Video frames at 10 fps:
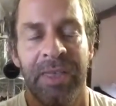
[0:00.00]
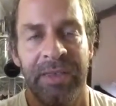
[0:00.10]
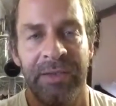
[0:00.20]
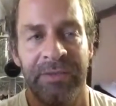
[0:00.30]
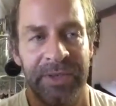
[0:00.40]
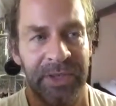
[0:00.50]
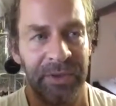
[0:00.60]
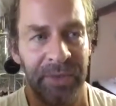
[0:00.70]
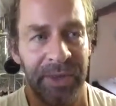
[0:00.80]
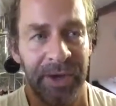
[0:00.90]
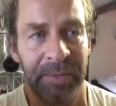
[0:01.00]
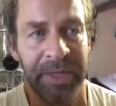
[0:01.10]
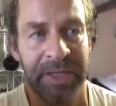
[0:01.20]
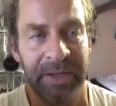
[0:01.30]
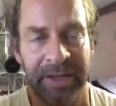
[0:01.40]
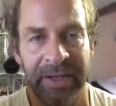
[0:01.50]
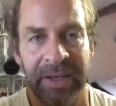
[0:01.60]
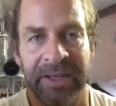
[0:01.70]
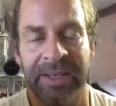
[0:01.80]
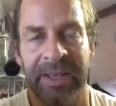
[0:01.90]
the physical therapies that I need to